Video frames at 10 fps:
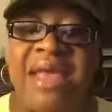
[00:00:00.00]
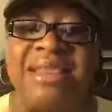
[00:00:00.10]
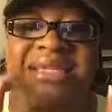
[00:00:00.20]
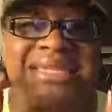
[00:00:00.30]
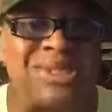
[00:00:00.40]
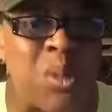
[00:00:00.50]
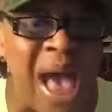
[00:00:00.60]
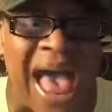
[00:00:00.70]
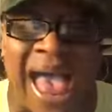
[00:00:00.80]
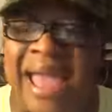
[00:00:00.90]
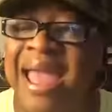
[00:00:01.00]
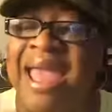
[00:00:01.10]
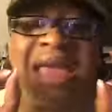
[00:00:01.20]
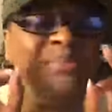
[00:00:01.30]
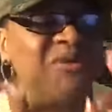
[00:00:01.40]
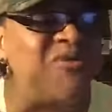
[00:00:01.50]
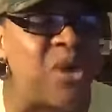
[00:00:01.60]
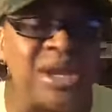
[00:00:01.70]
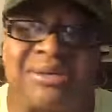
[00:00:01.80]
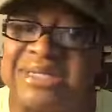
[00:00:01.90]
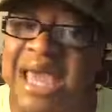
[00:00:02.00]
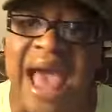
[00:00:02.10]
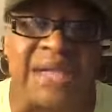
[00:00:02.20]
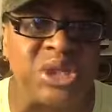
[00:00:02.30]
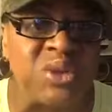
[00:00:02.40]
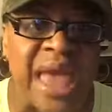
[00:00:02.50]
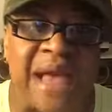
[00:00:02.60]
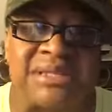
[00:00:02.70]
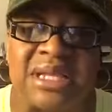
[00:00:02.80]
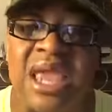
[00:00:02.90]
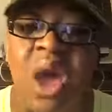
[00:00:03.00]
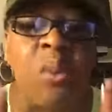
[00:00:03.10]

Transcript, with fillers: This is why. And before you say I do counseling,